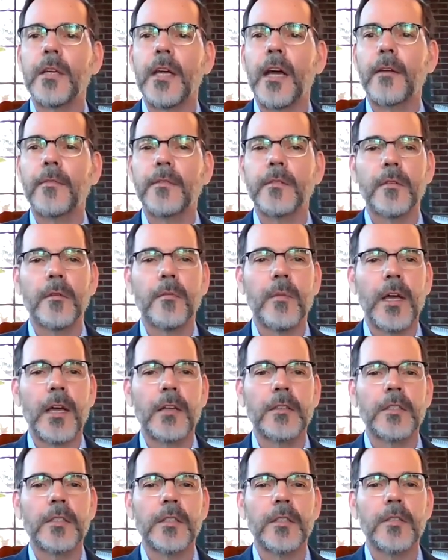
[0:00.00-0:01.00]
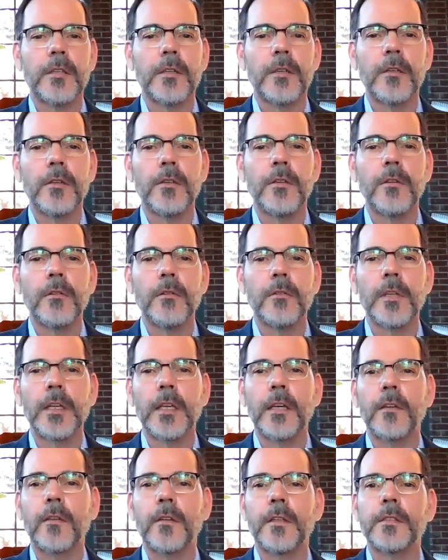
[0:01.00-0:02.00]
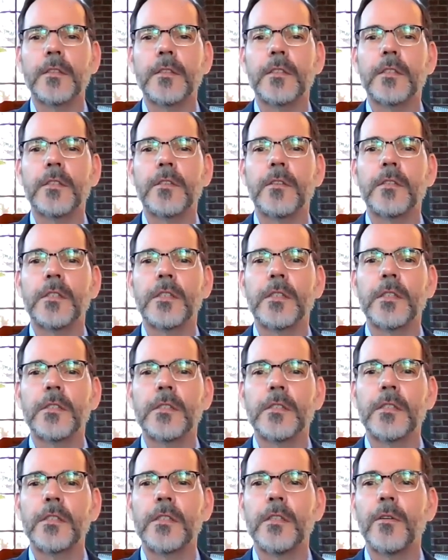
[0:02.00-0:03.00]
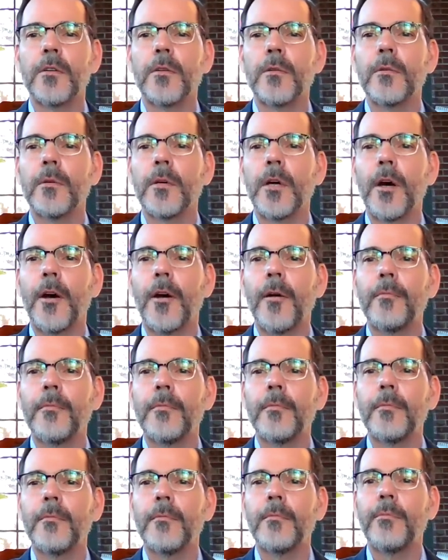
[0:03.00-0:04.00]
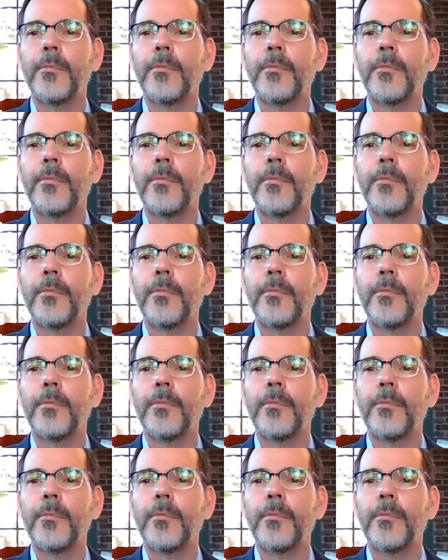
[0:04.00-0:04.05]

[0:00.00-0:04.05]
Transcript: we have to imagine new legal institutions to um,